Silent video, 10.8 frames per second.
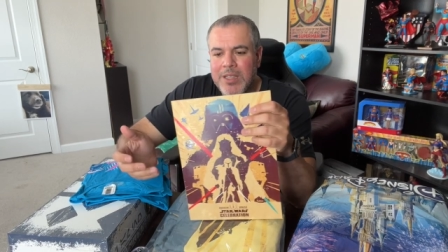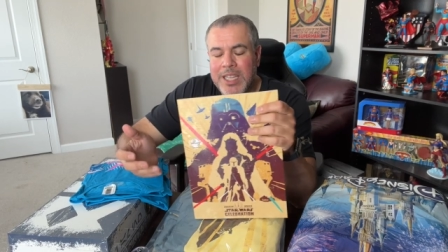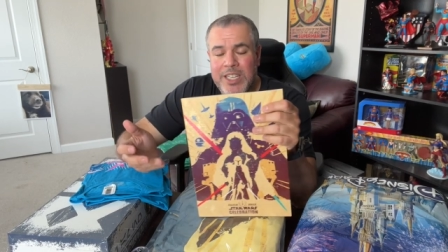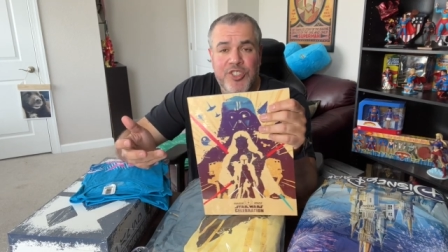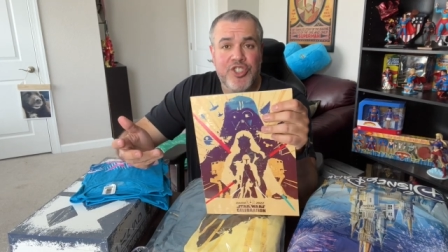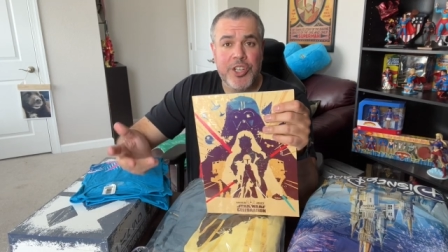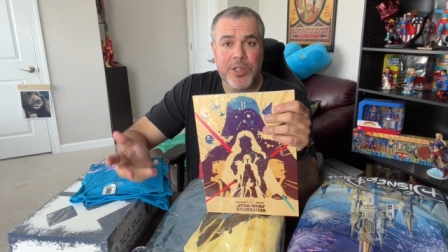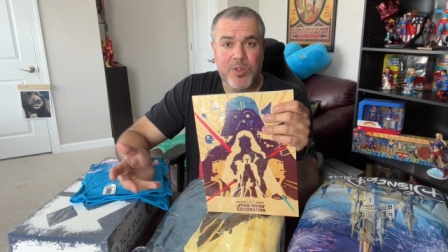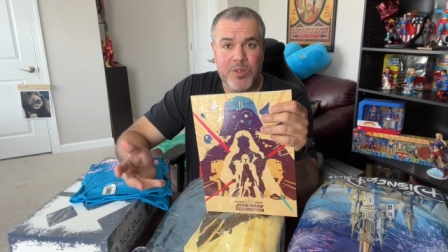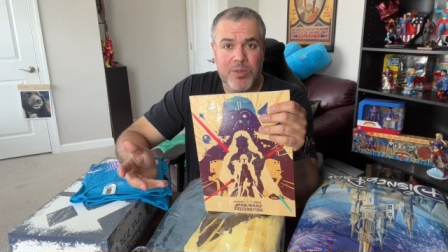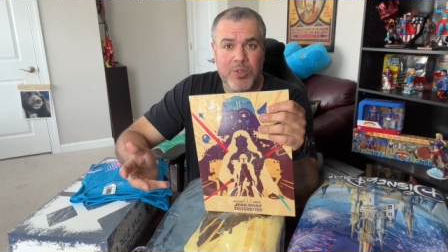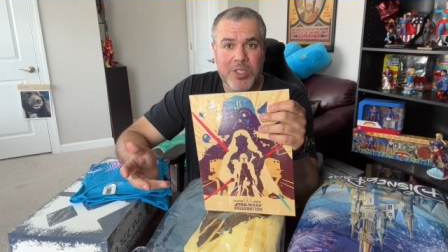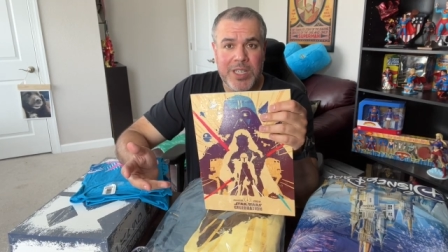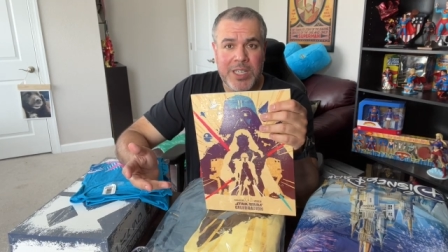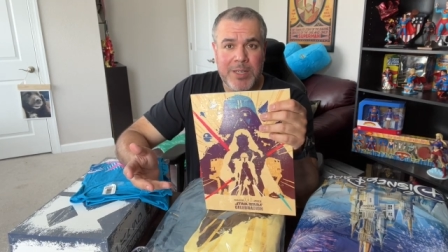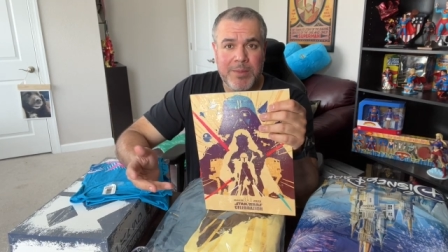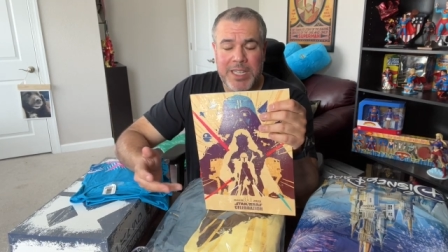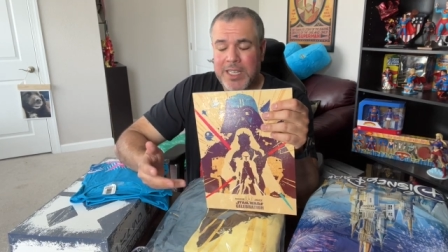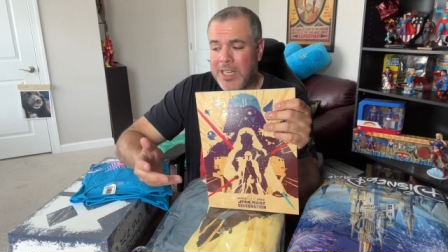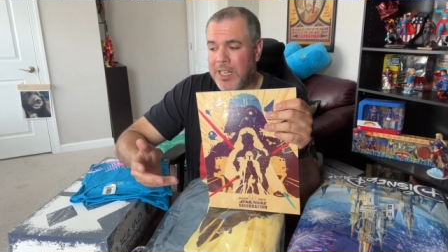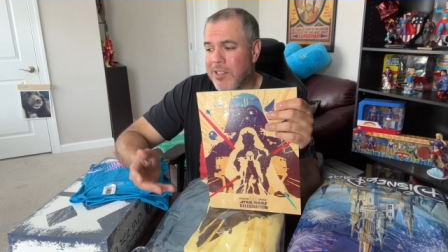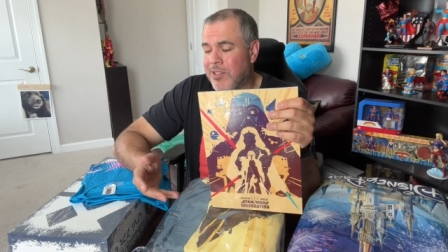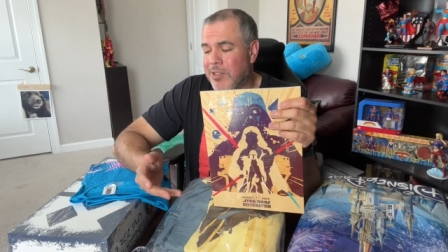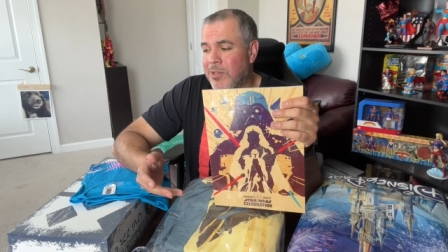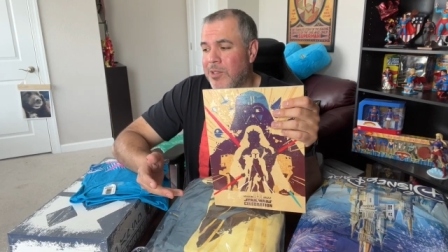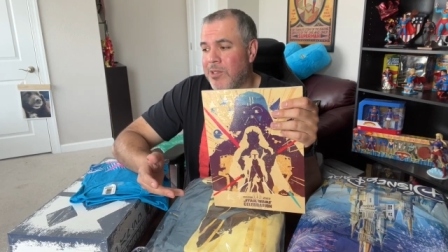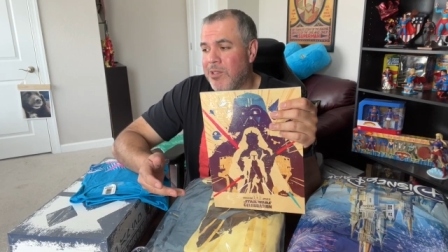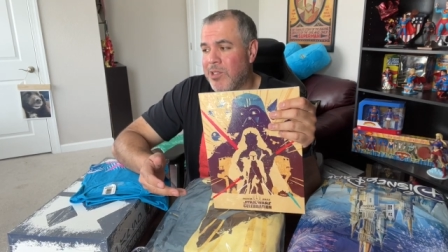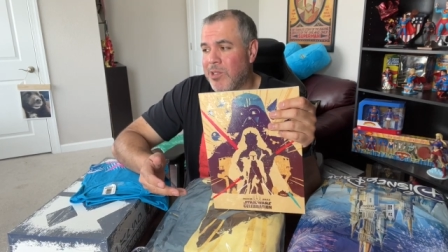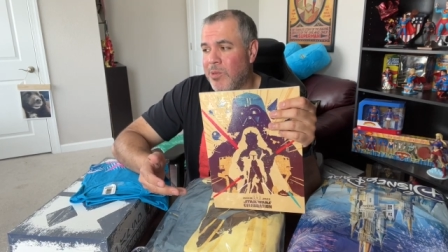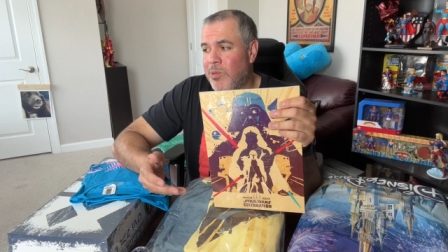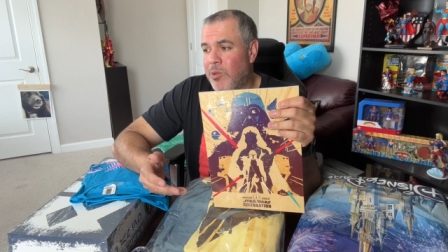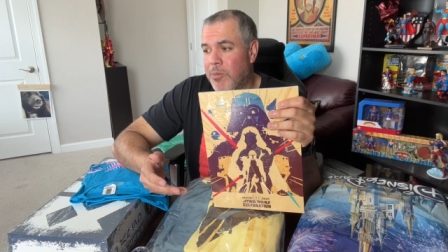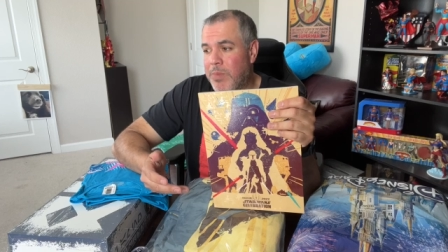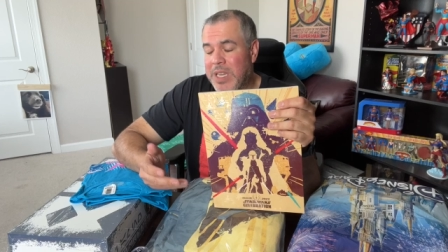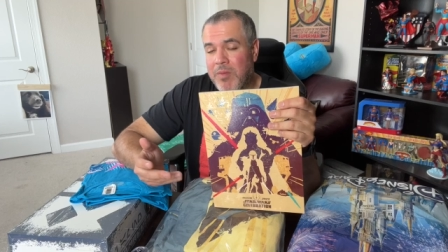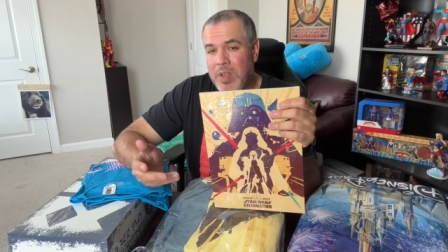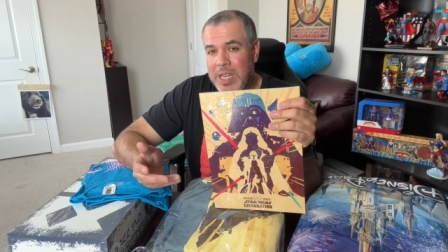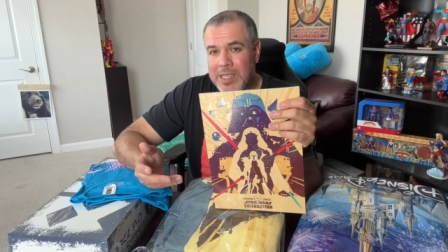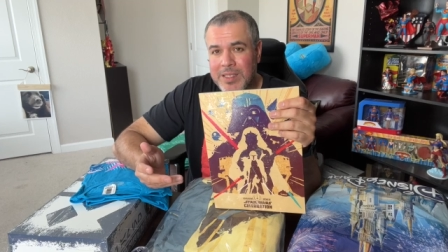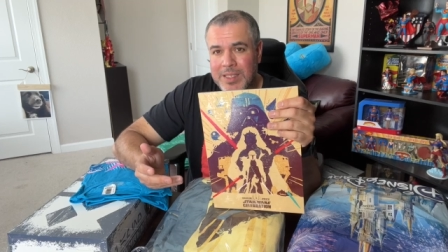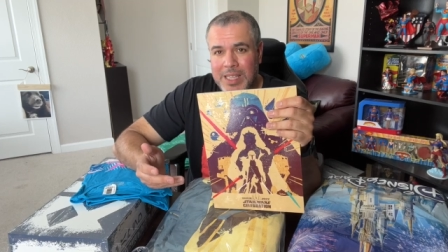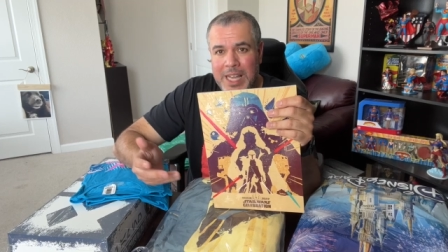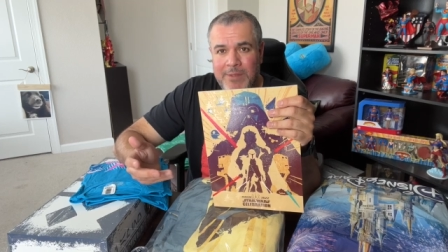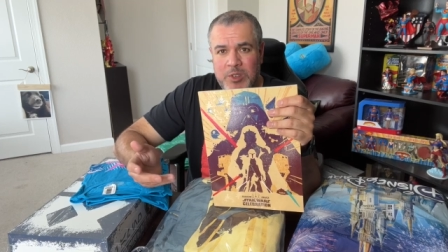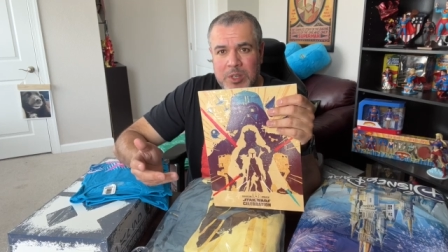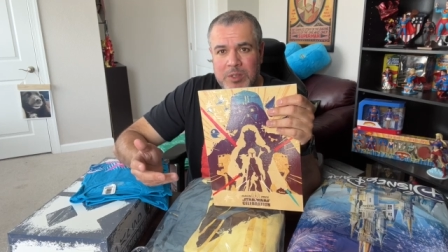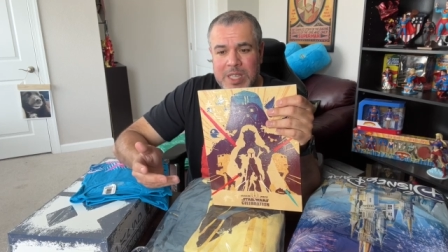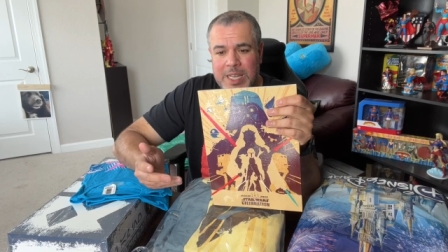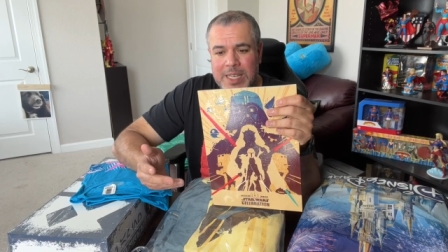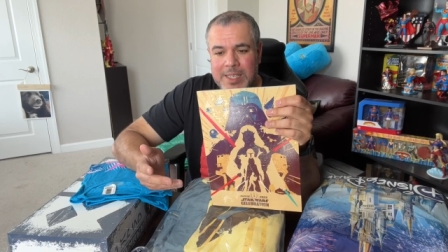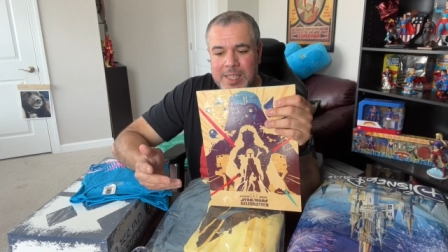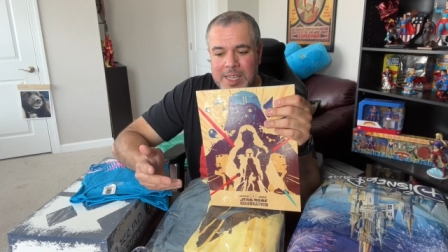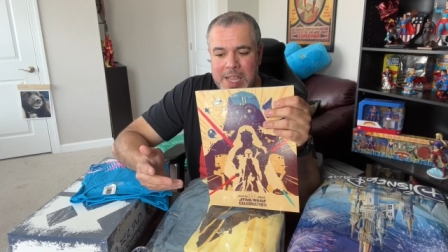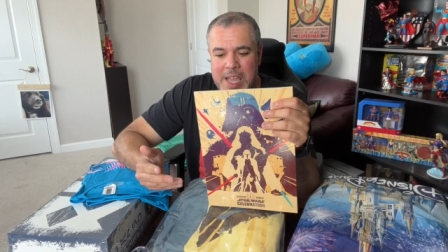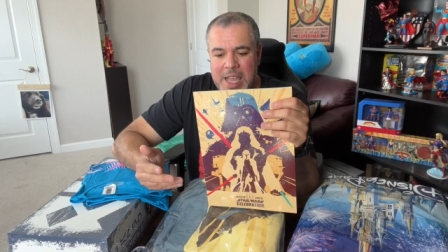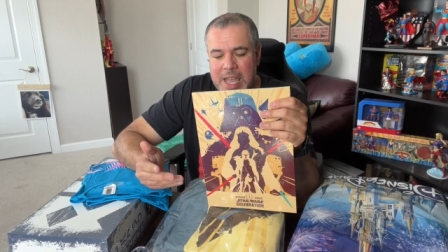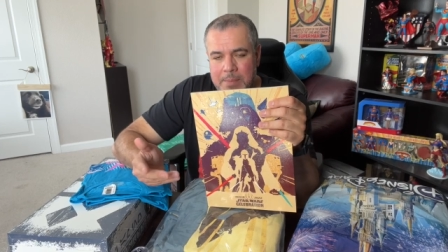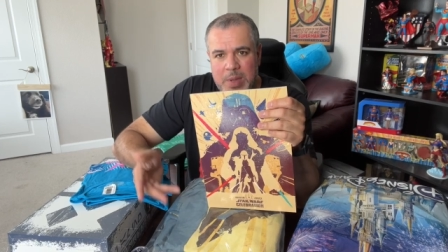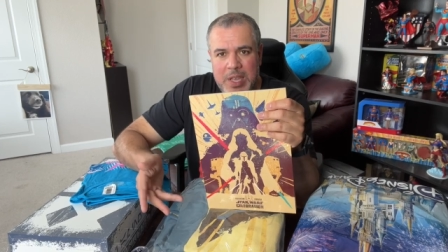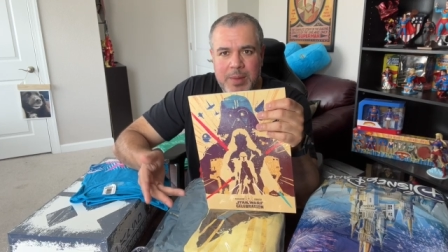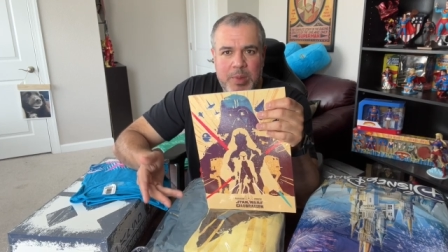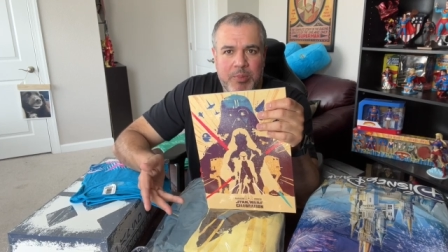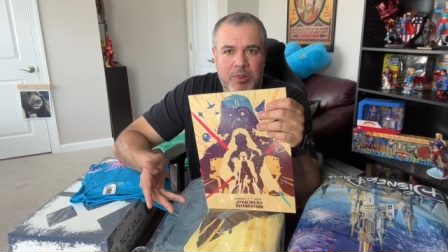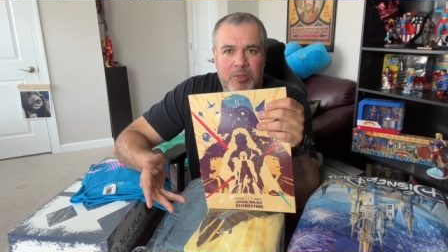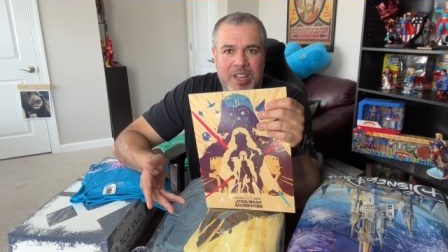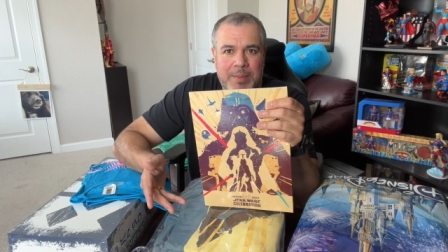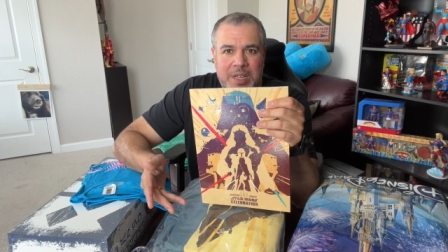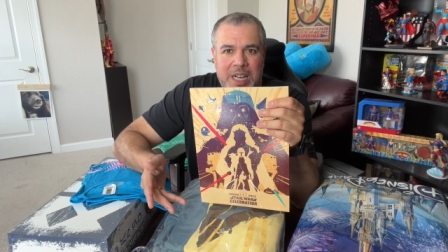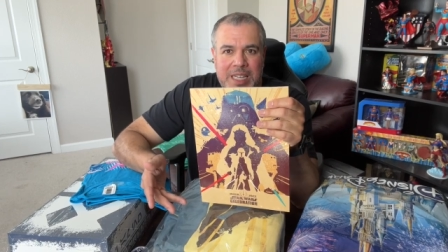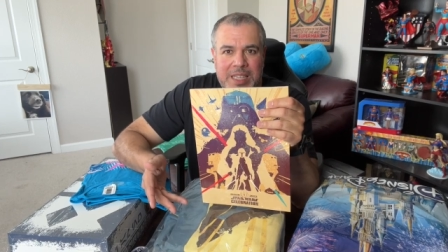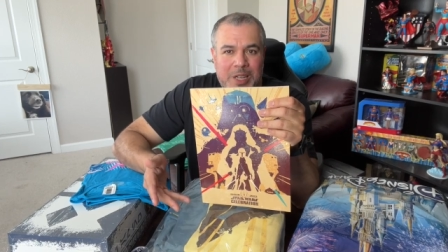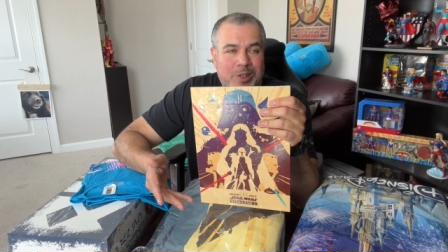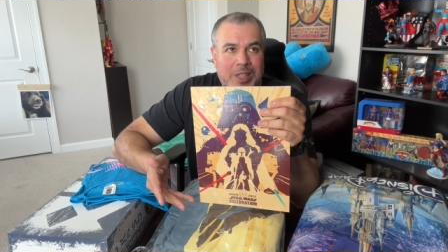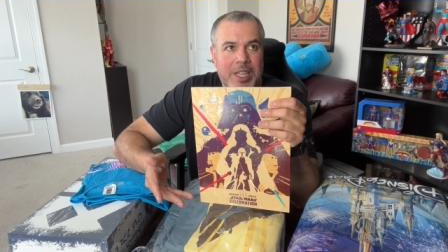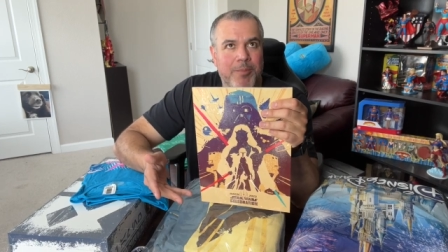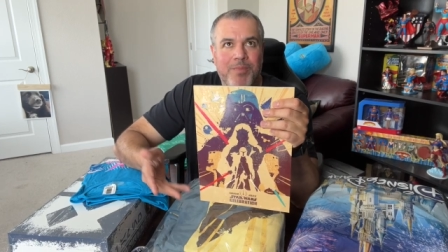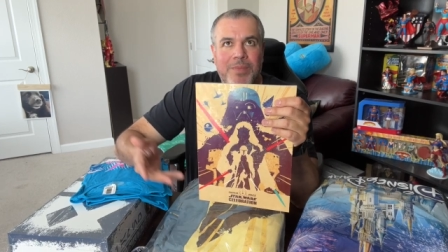like shows um, like concerts or big events live shows that kind of thing and picking up the program guide there like